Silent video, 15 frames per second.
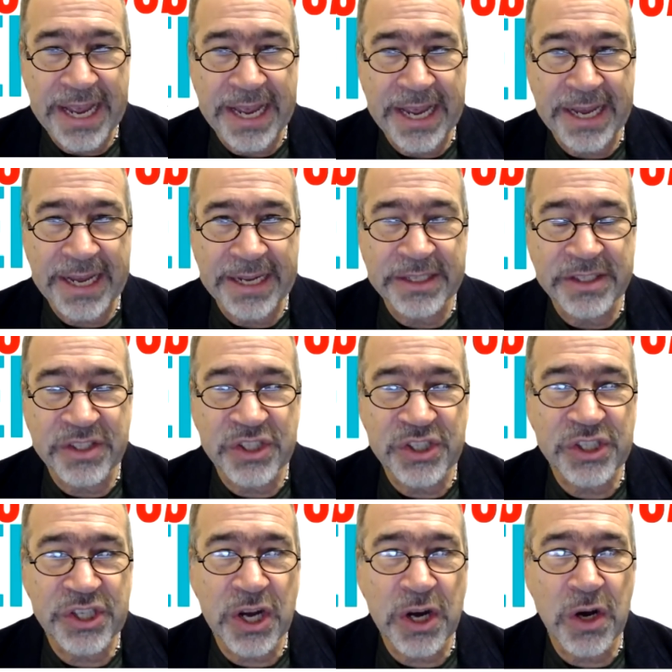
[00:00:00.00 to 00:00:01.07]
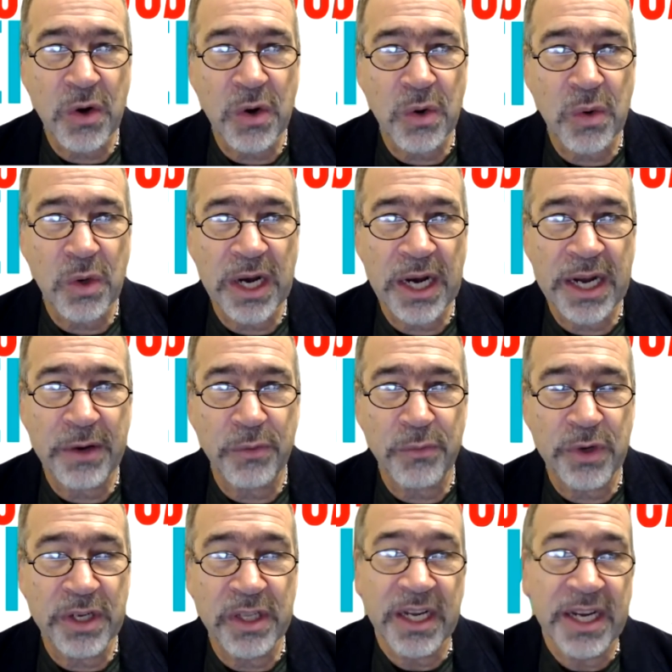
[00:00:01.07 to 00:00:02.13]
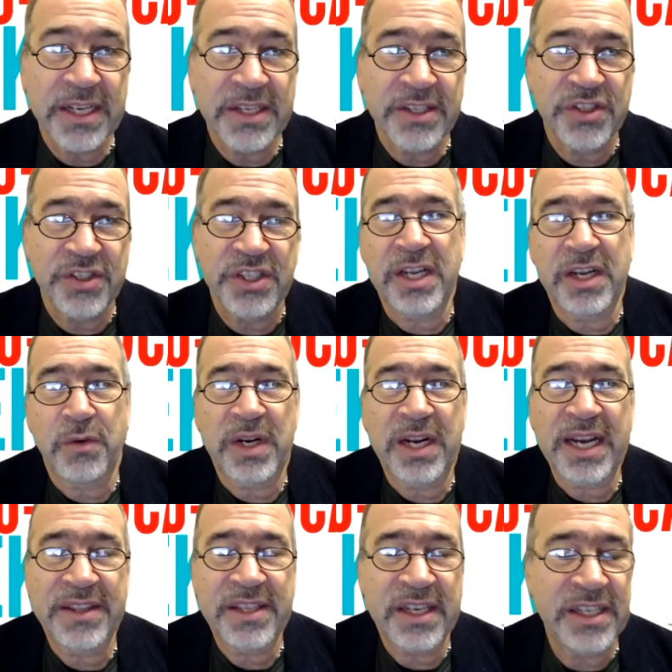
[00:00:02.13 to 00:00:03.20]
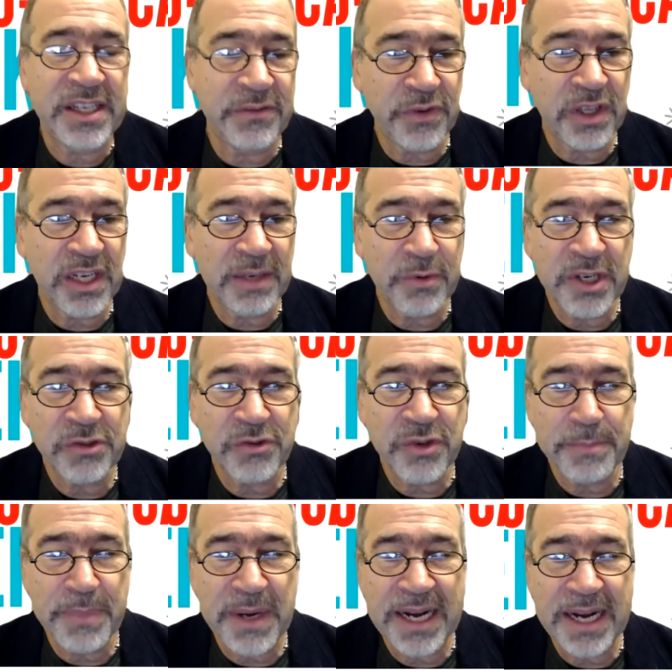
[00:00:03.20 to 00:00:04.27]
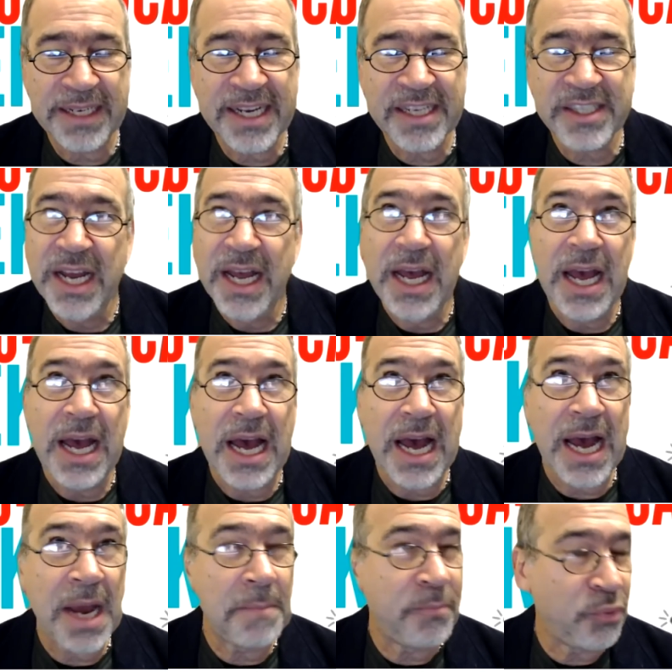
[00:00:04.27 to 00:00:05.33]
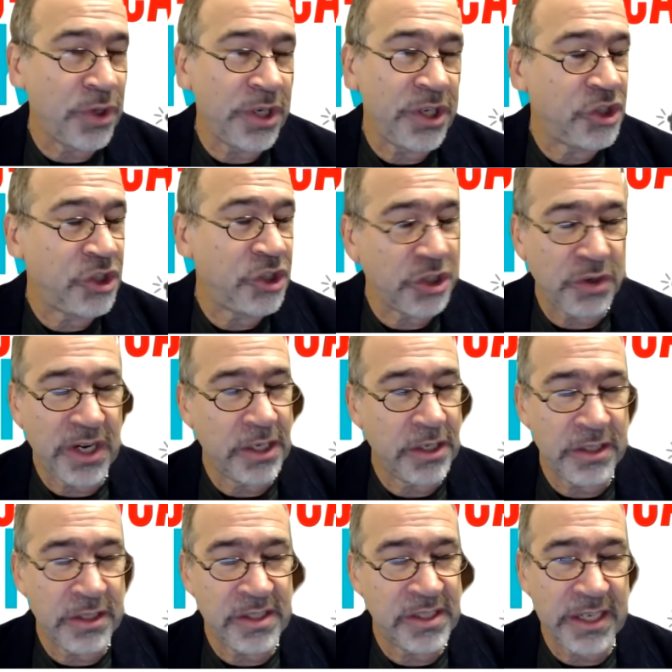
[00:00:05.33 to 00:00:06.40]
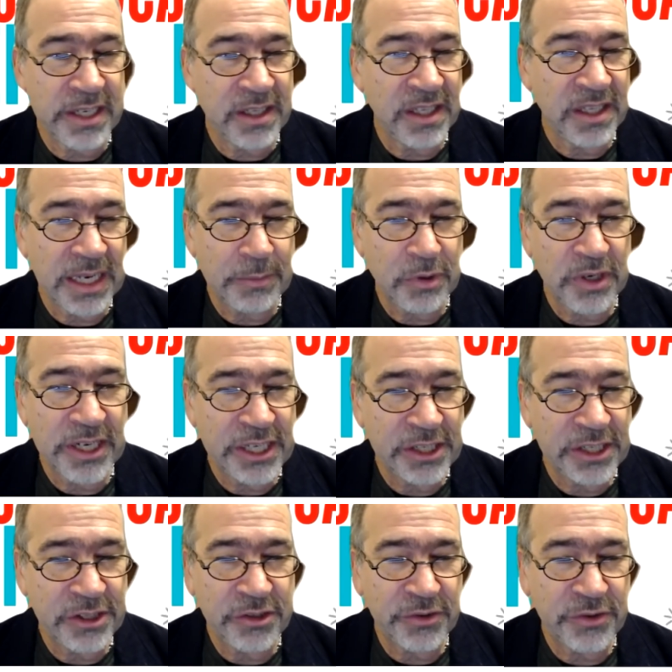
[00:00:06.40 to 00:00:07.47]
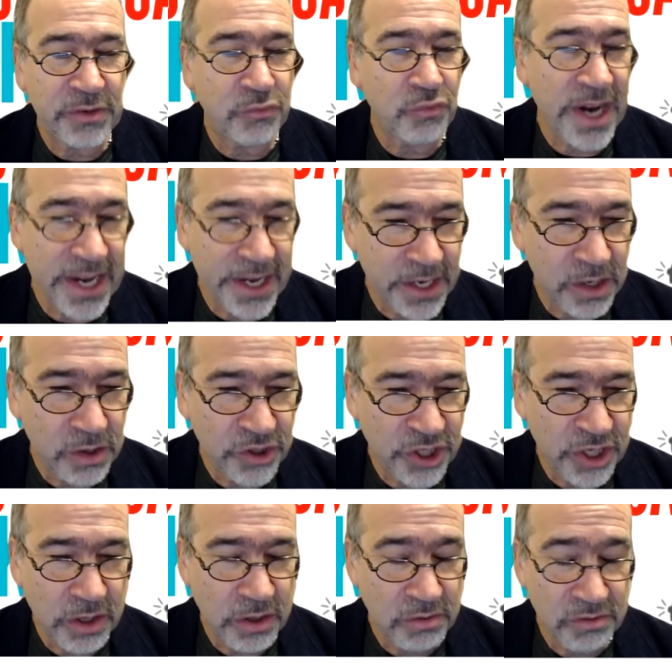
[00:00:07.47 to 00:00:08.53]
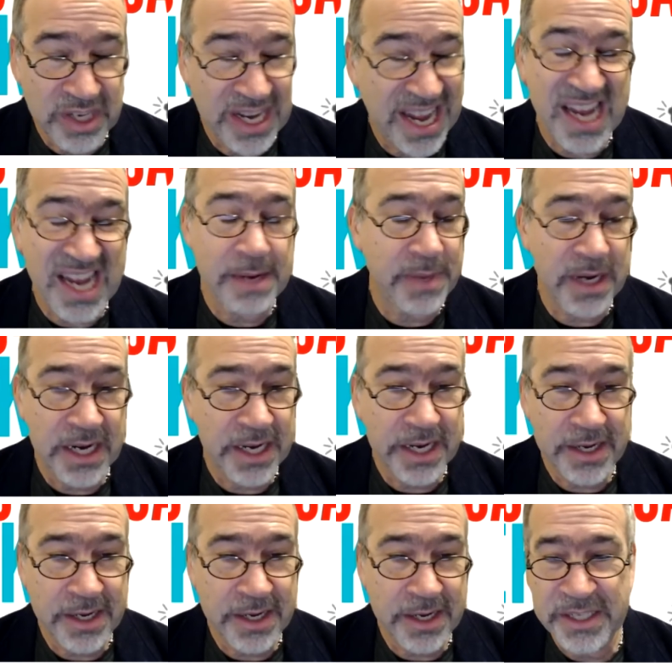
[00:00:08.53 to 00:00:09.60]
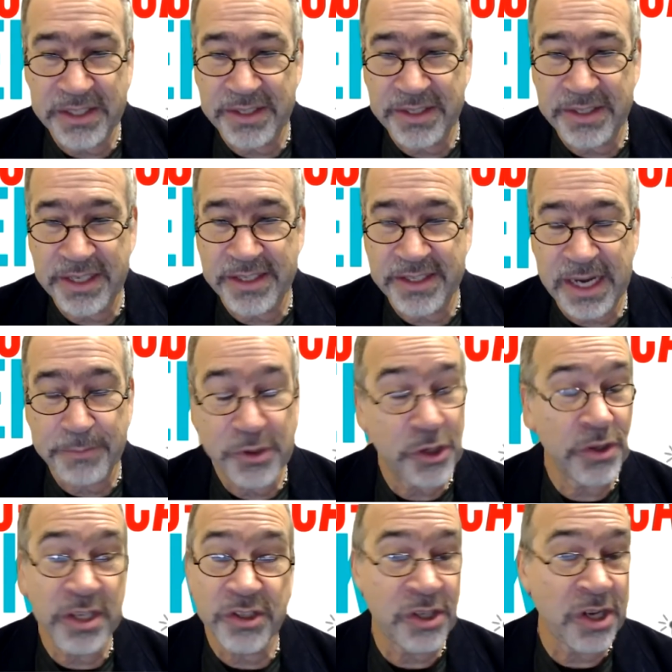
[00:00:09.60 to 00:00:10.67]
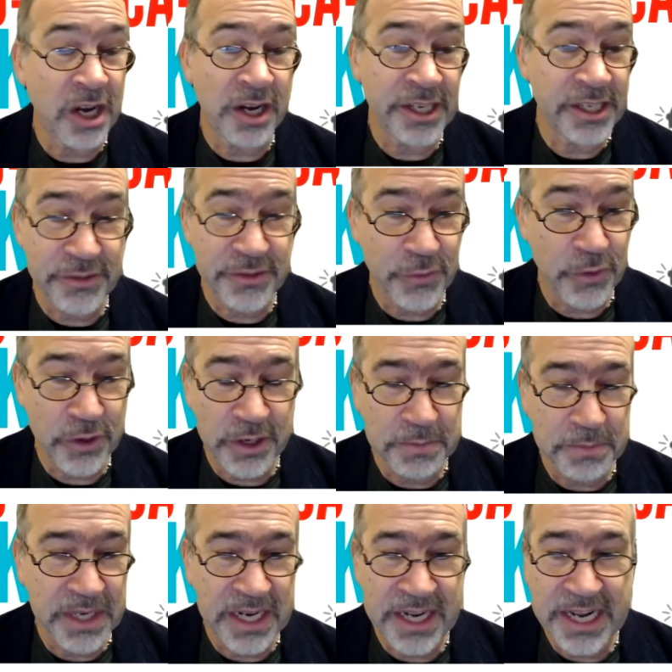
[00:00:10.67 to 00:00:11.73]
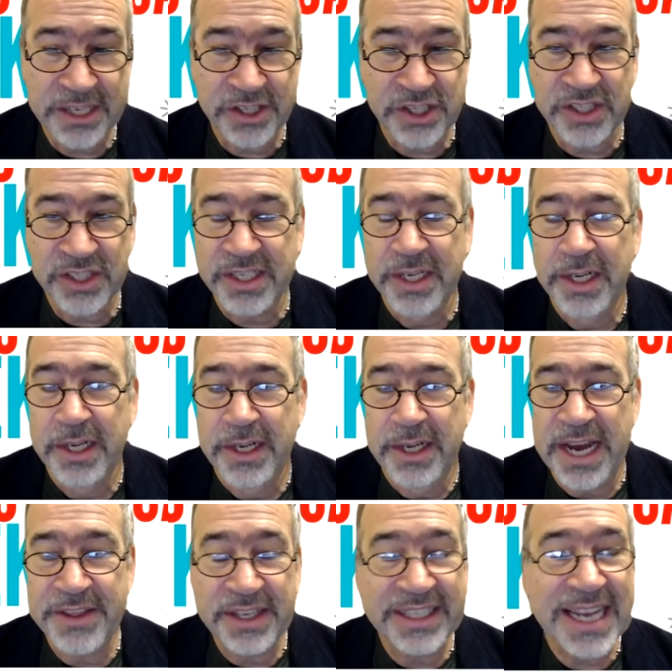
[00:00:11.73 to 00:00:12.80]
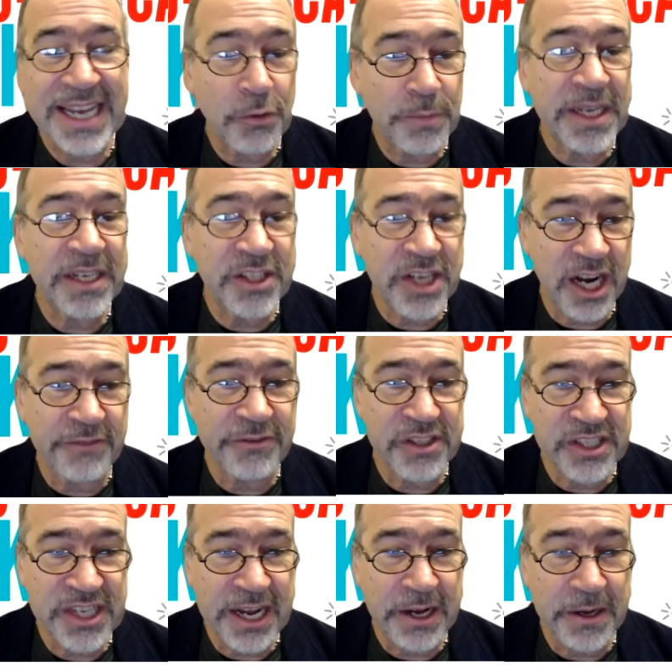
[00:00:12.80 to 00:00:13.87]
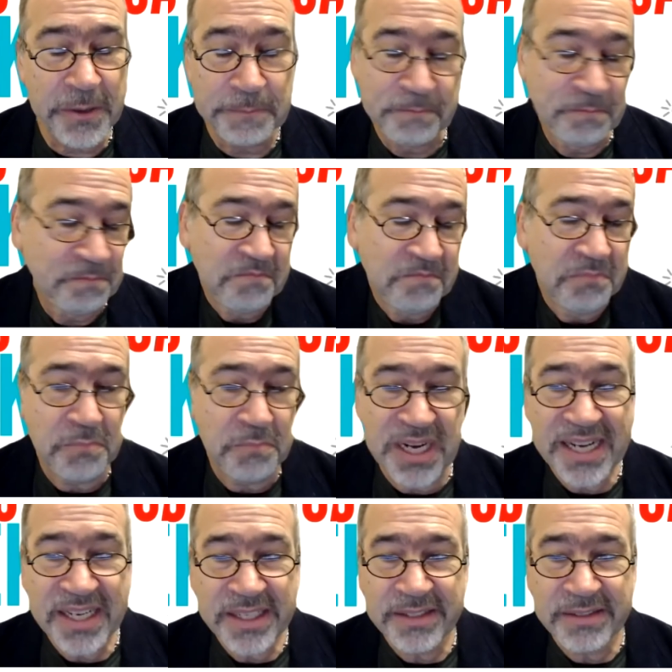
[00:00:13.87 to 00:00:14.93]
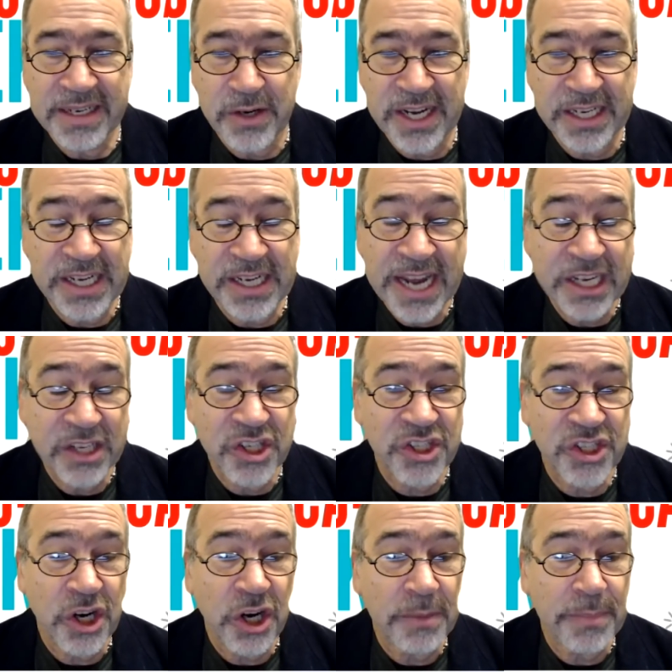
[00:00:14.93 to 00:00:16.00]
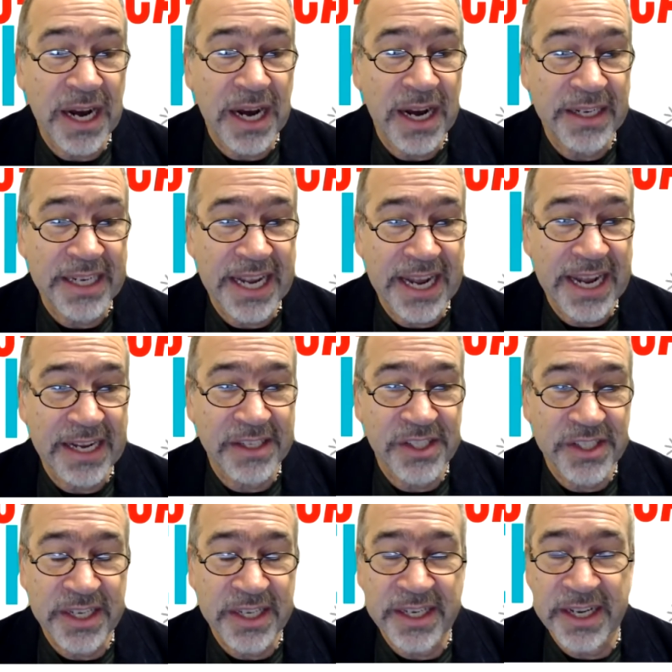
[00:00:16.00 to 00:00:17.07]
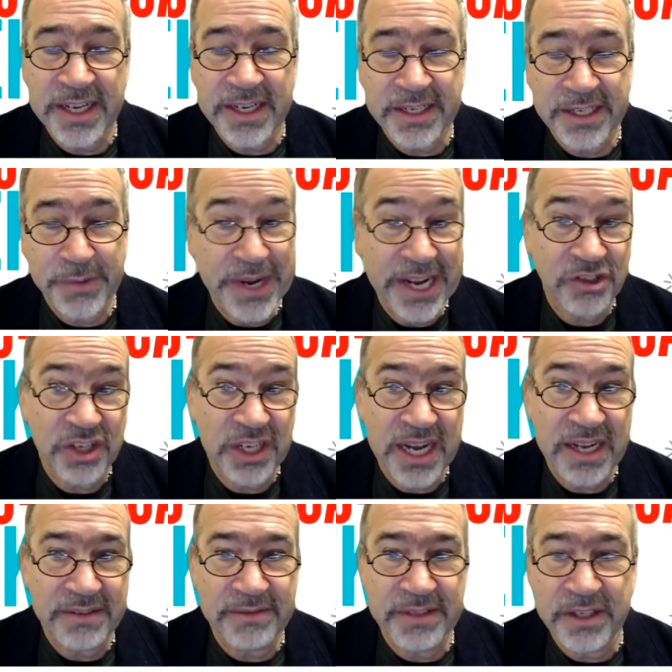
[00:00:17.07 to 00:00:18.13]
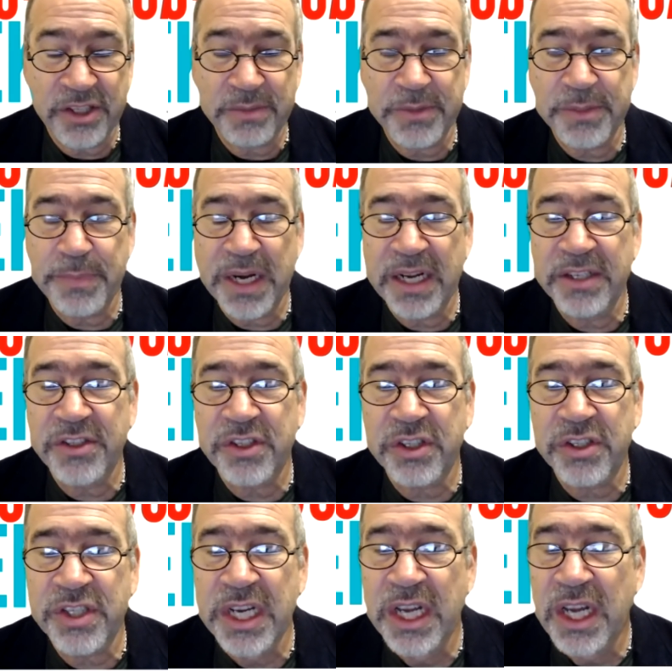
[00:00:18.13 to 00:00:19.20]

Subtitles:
And so I realized, like when I got the idea for the Labor History Podcast, I'm pretty sure I couldn't sell a labor history radio show to anybody. I'm sure there's an audience for it, but I think that would be a tough sell. But I didn't, I could just start a podcast and we actually got, you know, some sponsors.